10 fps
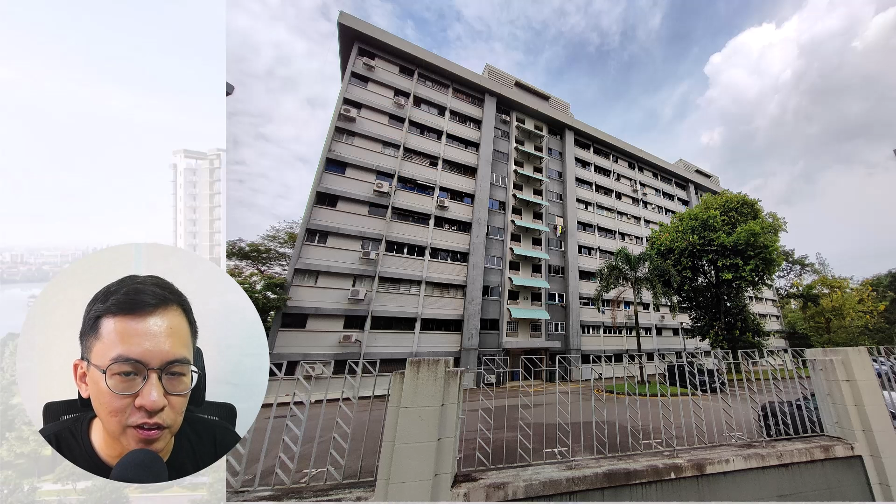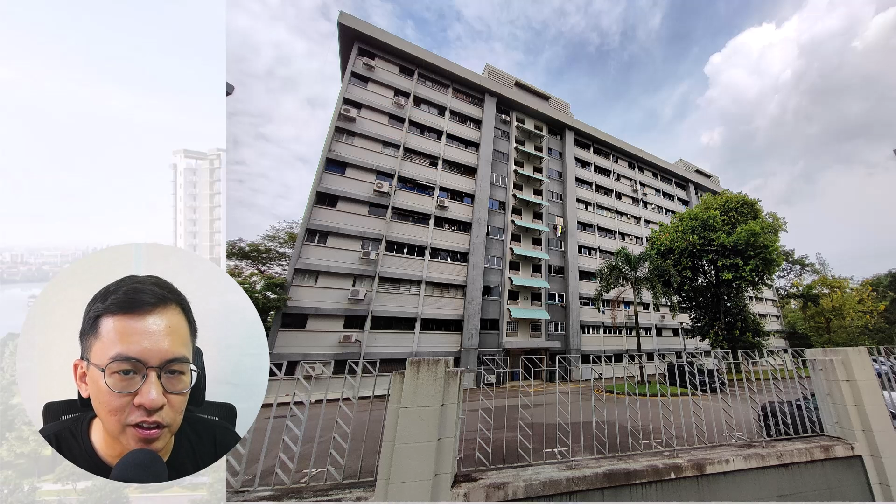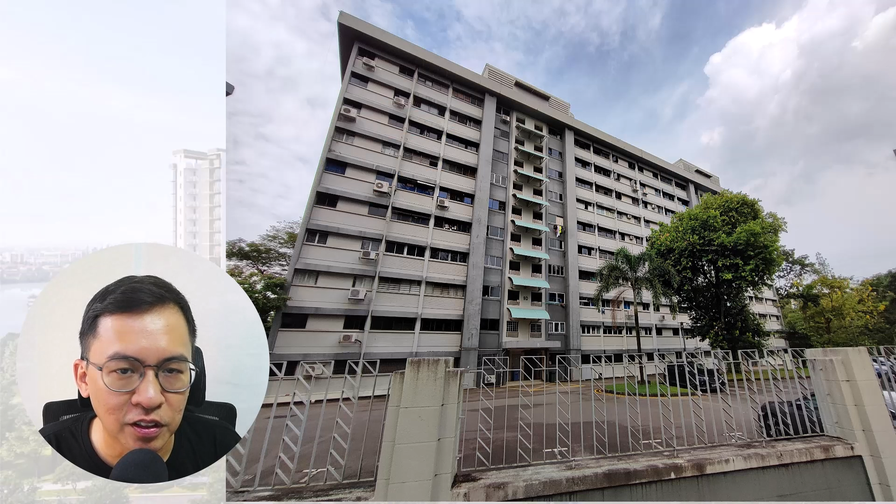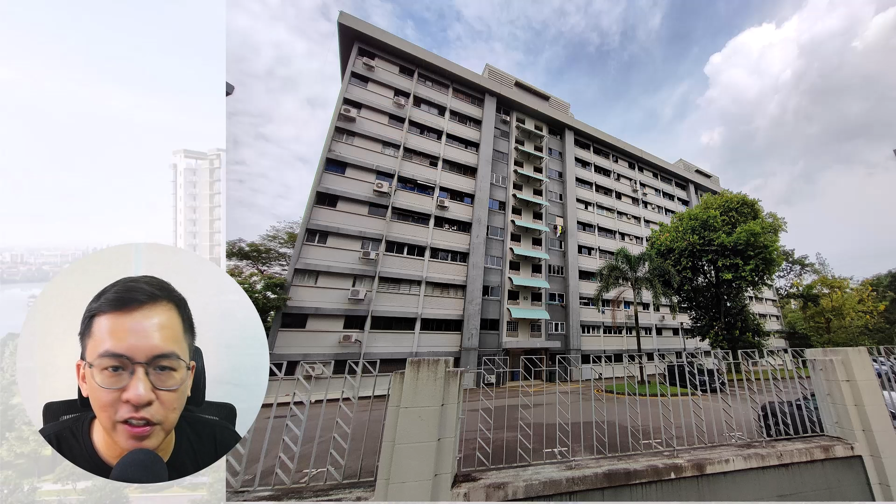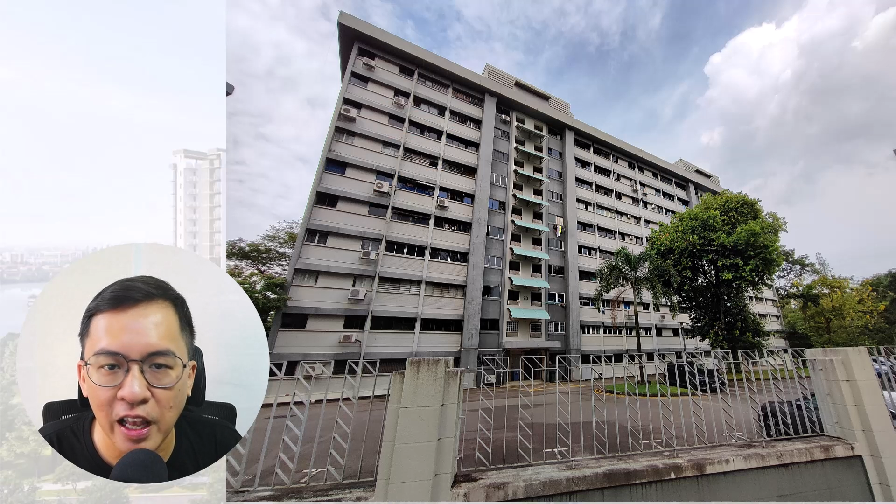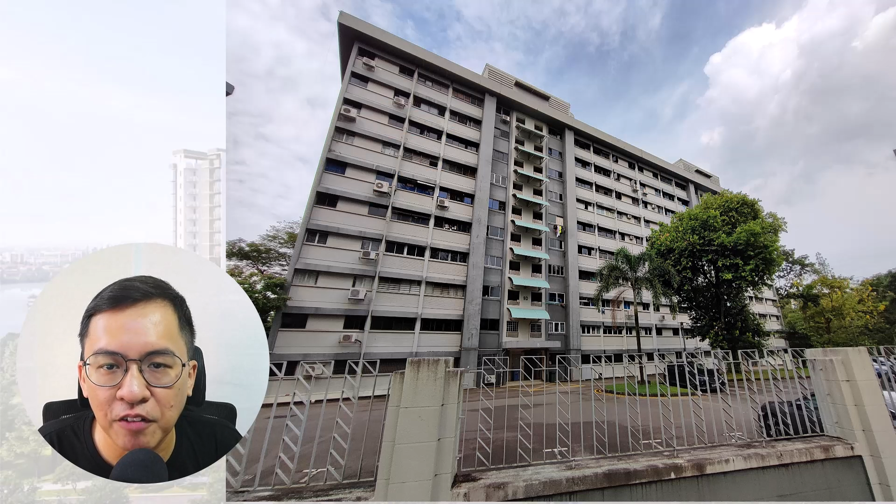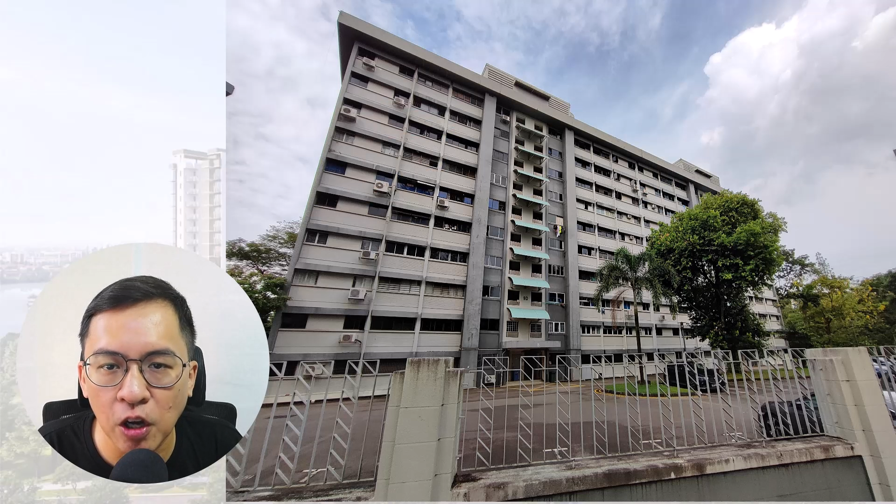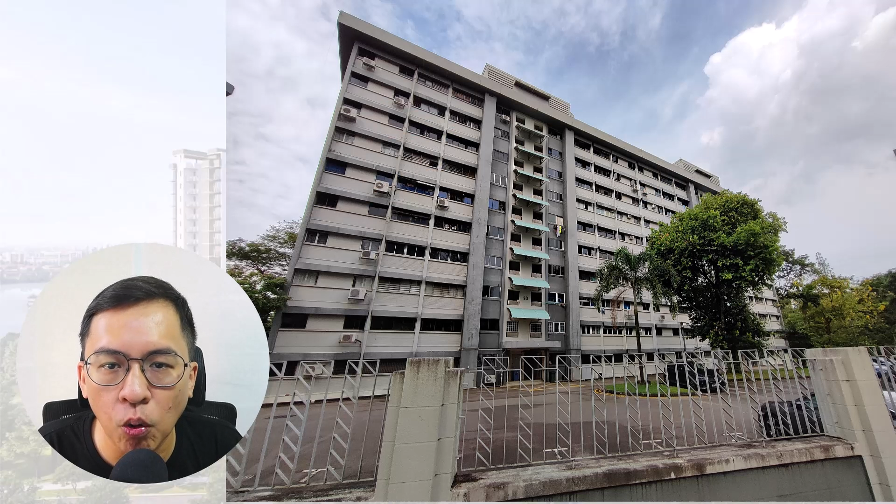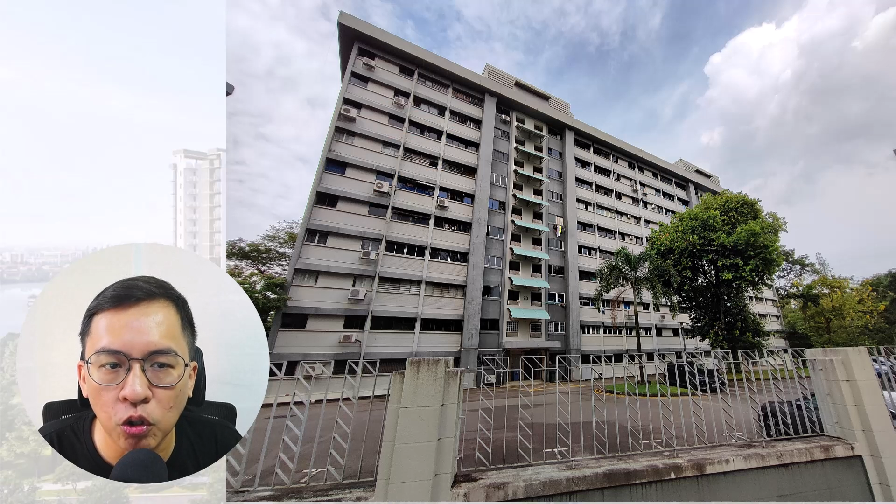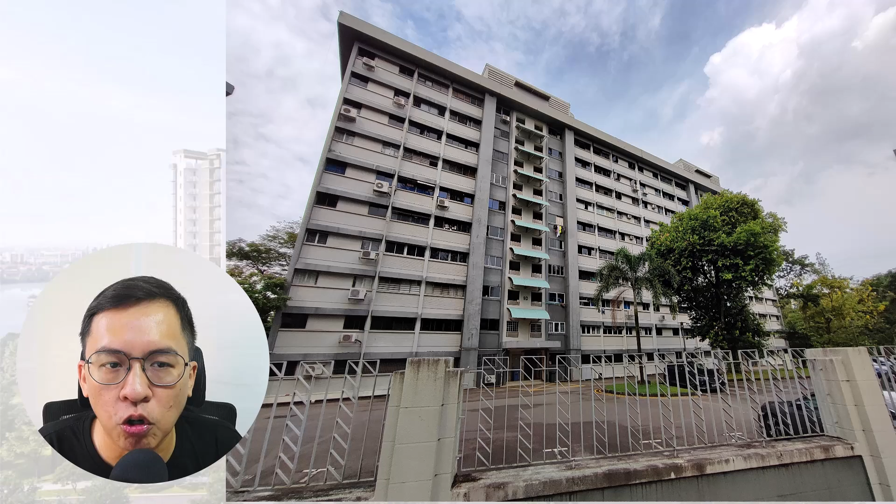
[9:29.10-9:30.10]
they have their
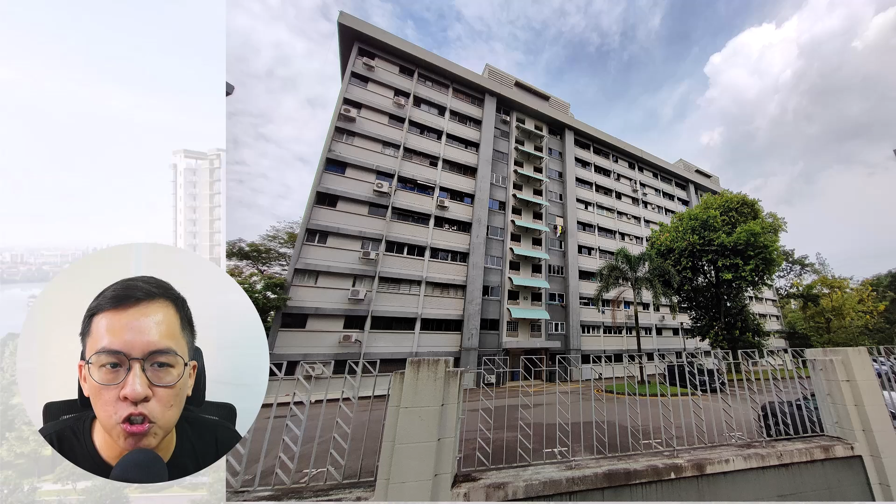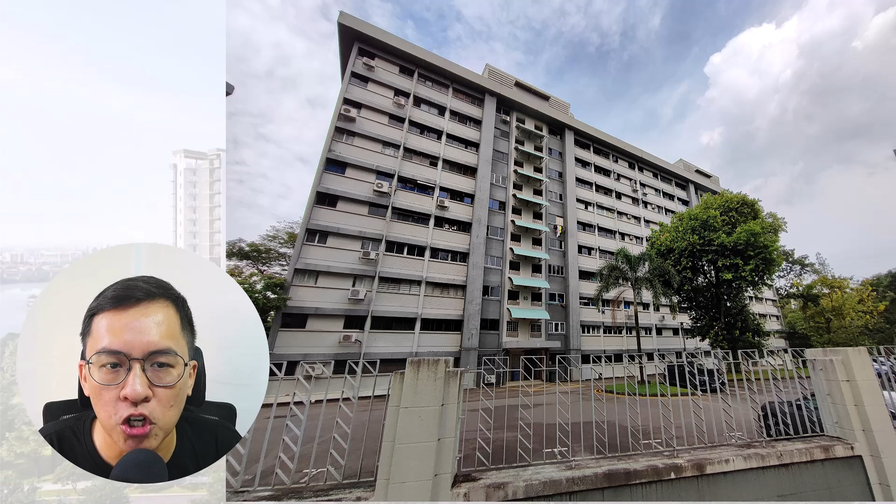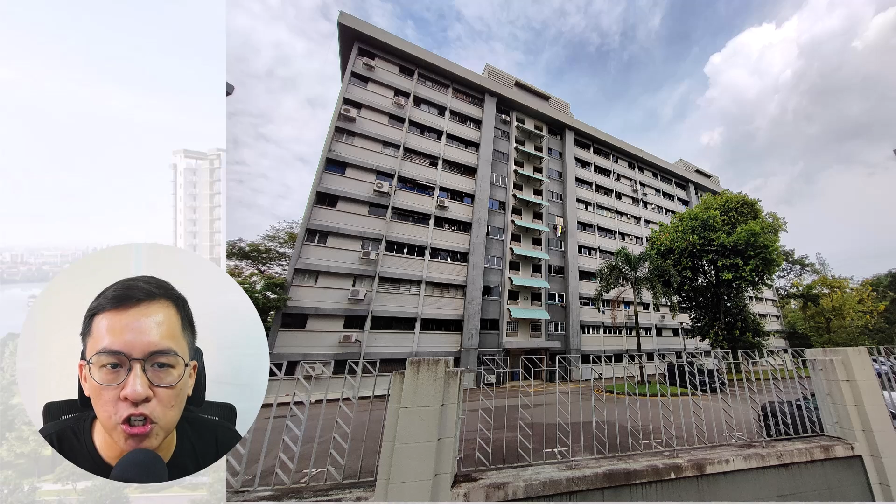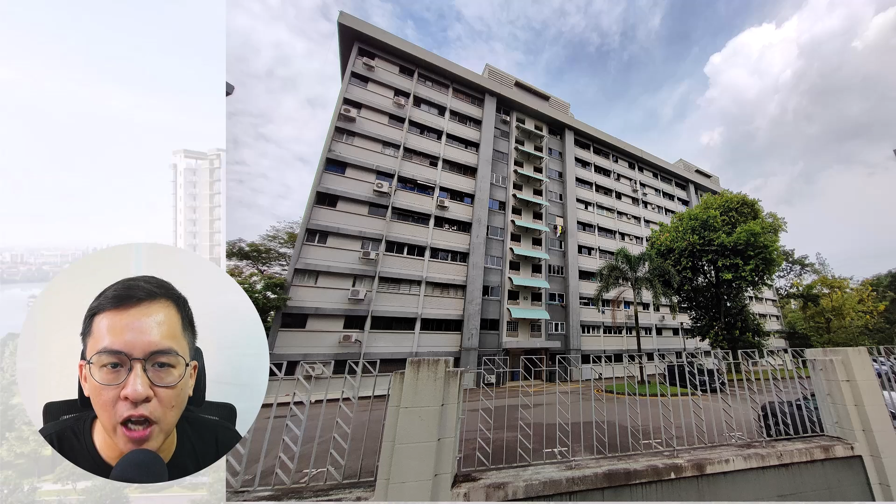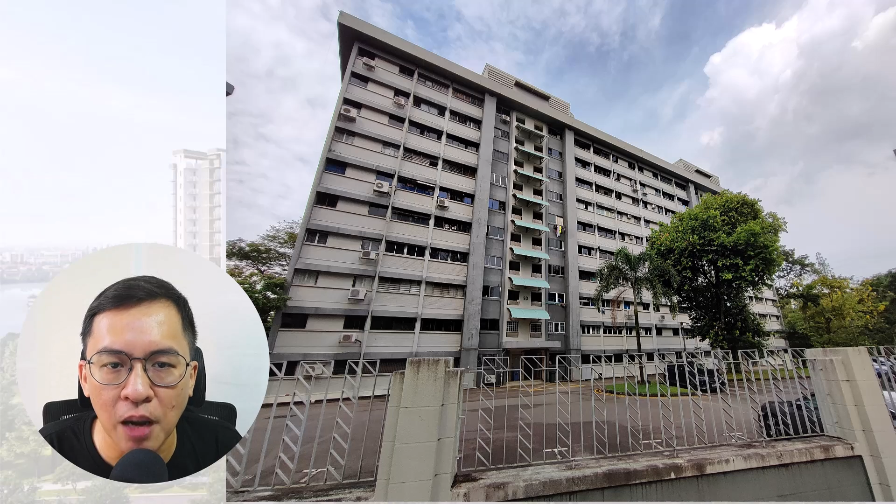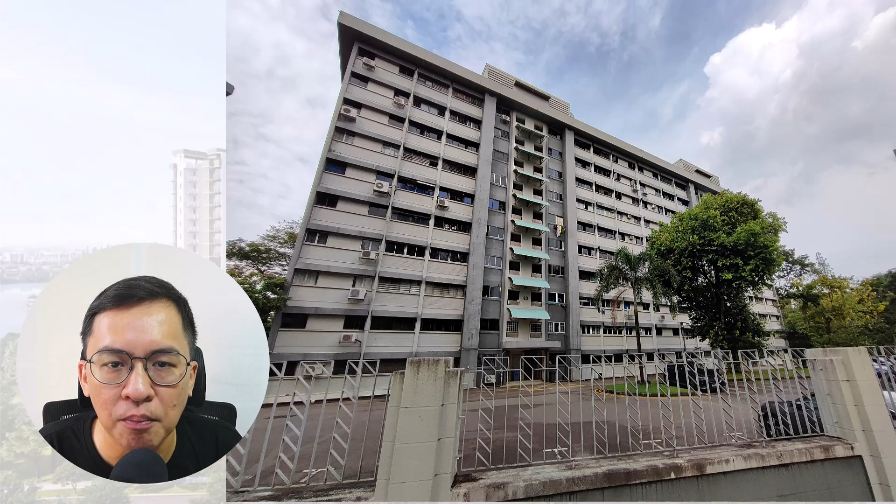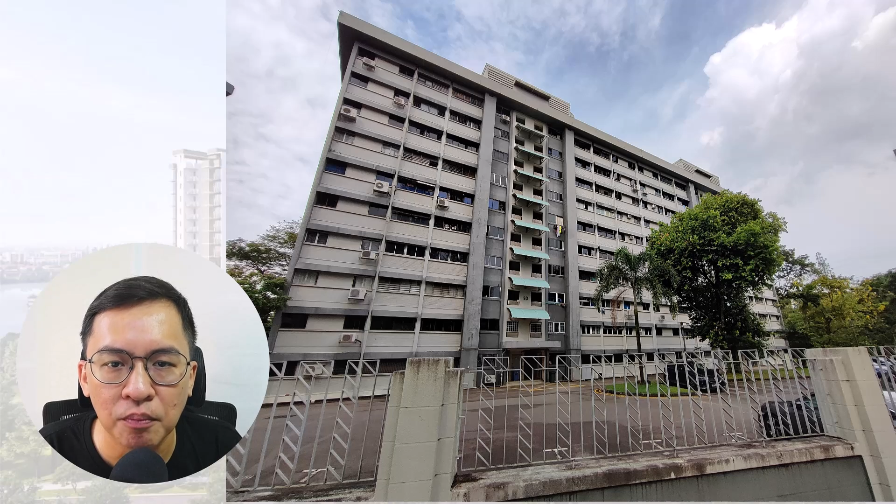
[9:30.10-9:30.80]
own construction arm